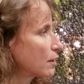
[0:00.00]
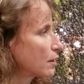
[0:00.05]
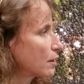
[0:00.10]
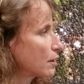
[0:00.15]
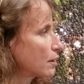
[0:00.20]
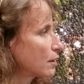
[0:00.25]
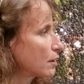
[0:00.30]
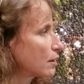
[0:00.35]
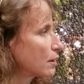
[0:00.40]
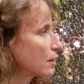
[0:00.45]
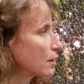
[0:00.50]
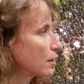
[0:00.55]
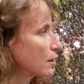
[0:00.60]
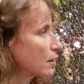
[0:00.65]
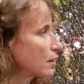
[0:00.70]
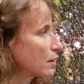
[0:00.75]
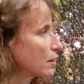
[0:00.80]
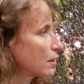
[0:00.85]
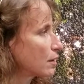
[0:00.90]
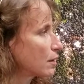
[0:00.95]

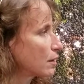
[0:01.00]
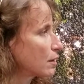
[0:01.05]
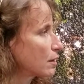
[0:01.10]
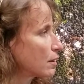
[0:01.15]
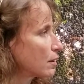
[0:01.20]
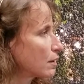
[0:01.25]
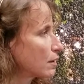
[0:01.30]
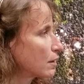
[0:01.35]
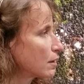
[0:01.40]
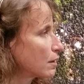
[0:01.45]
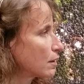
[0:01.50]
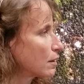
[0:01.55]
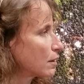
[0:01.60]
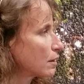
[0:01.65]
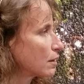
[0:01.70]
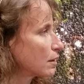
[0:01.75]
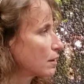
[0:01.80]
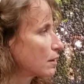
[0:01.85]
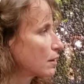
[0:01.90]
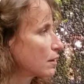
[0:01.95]

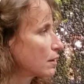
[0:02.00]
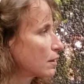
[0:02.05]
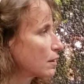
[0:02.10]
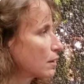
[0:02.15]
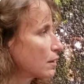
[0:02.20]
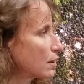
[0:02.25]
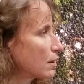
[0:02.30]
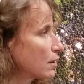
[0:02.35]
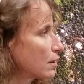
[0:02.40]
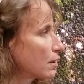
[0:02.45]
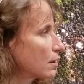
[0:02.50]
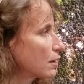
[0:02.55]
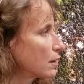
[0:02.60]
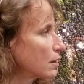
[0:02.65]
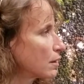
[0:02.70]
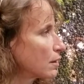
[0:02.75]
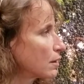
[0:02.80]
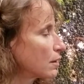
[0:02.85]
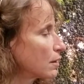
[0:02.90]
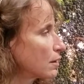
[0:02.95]

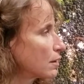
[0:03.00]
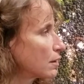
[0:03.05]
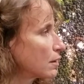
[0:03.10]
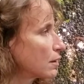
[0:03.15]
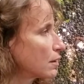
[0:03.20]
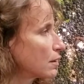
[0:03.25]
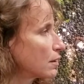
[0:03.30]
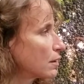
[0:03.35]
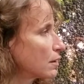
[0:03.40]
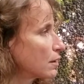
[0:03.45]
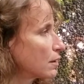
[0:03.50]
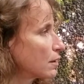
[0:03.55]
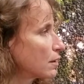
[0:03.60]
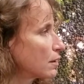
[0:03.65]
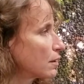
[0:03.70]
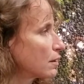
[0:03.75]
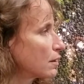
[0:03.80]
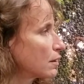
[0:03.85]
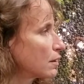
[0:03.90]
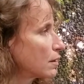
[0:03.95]

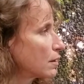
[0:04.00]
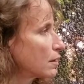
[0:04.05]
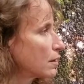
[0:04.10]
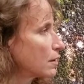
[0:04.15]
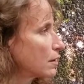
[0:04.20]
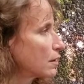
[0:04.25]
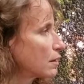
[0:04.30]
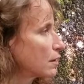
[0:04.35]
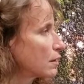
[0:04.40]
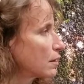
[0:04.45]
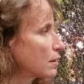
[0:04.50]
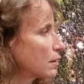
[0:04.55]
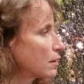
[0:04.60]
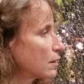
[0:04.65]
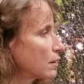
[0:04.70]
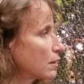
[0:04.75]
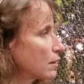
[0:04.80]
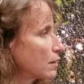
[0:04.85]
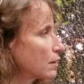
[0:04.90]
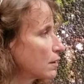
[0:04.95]

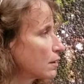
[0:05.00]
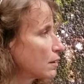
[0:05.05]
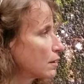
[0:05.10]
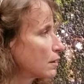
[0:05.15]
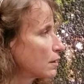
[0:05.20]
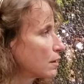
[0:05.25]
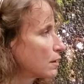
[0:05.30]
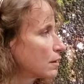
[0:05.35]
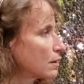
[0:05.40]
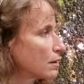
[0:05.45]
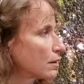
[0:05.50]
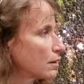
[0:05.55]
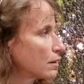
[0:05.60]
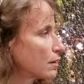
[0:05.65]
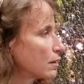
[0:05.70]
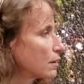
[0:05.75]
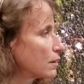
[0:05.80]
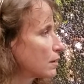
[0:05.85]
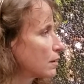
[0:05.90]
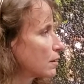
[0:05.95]

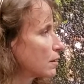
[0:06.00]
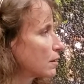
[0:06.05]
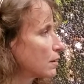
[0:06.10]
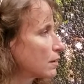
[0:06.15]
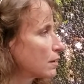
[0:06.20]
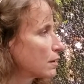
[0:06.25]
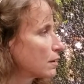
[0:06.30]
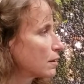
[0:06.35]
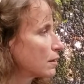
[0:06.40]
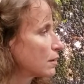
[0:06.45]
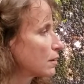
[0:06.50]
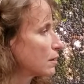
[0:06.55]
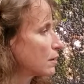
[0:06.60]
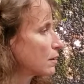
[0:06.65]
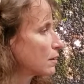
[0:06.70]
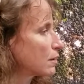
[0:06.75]
[no speech]